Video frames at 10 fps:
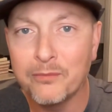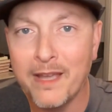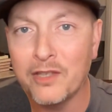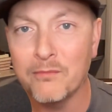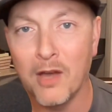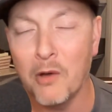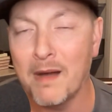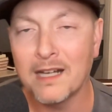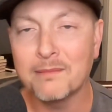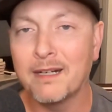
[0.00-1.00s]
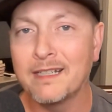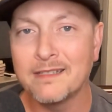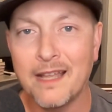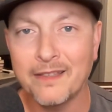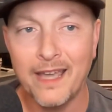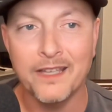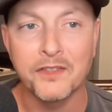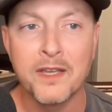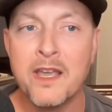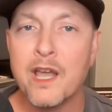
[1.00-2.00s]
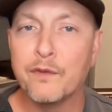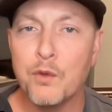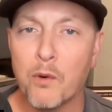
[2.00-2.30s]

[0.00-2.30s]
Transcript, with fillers: make you mailbox money it's not the case if you